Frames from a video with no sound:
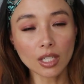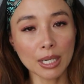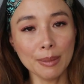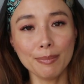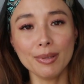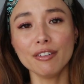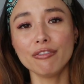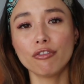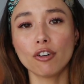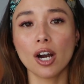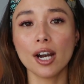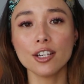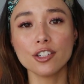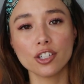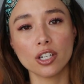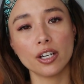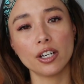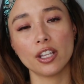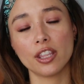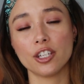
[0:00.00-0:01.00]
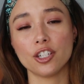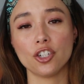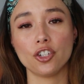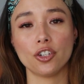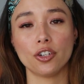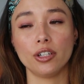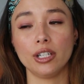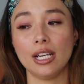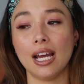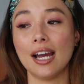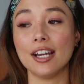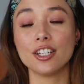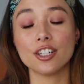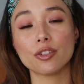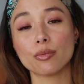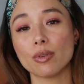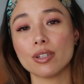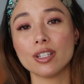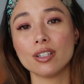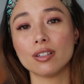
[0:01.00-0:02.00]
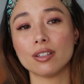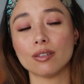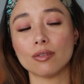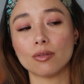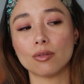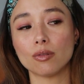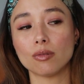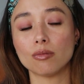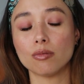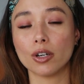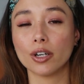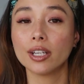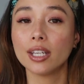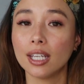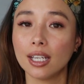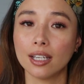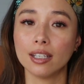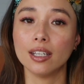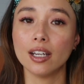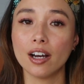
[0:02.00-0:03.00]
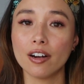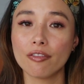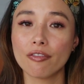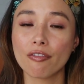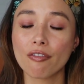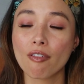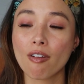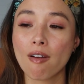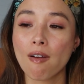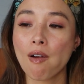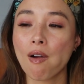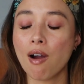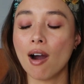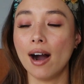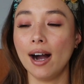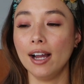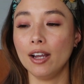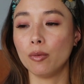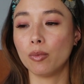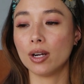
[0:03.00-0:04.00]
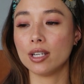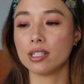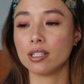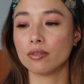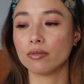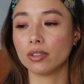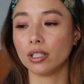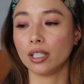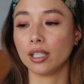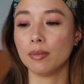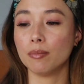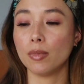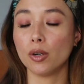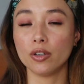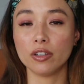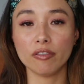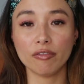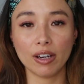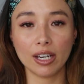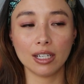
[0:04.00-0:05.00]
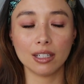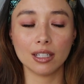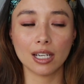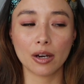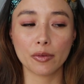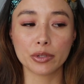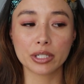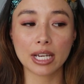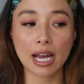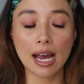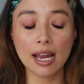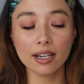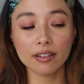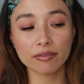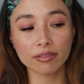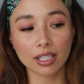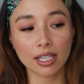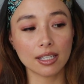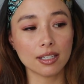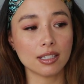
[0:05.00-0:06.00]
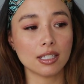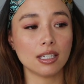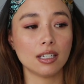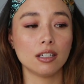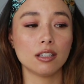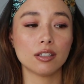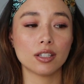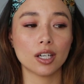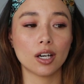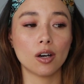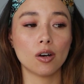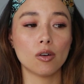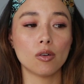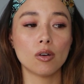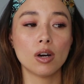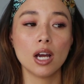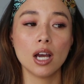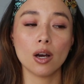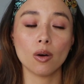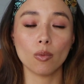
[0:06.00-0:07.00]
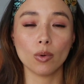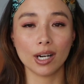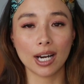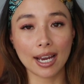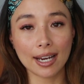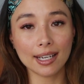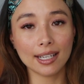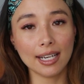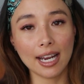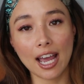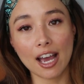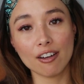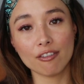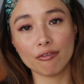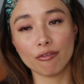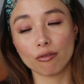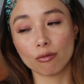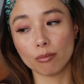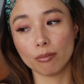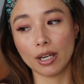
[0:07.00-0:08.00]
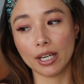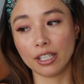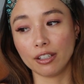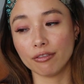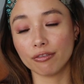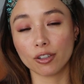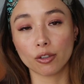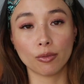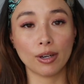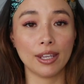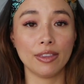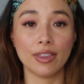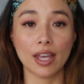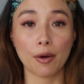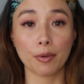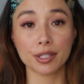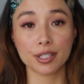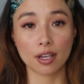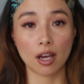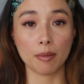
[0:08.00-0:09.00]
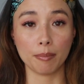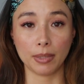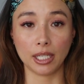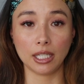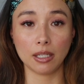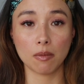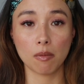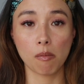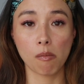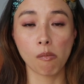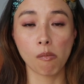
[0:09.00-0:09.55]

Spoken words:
Before I started this journey, I just wasn't working enough. I wasn't really motivated. I was kind of lazy. So when I didn't have money for rent, that was on me.